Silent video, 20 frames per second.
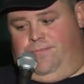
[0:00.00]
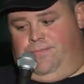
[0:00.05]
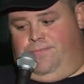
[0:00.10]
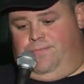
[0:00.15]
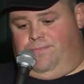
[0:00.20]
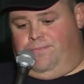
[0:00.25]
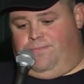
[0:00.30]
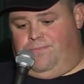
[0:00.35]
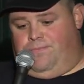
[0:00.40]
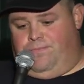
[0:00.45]
I
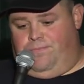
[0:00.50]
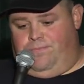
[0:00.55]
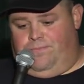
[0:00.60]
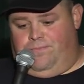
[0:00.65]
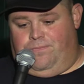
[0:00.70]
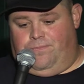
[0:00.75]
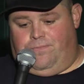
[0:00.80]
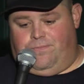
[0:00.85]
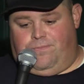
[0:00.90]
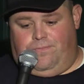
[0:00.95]
mean,
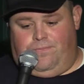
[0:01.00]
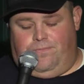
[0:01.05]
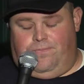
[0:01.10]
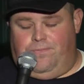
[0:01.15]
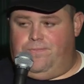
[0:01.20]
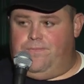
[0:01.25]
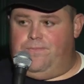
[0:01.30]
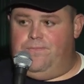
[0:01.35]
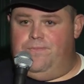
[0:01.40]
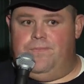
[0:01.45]
all
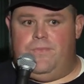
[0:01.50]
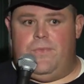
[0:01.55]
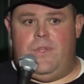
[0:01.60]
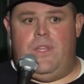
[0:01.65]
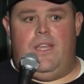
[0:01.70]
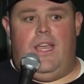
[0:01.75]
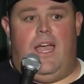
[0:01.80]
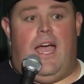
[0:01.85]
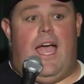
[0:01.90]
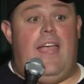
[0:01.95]
right.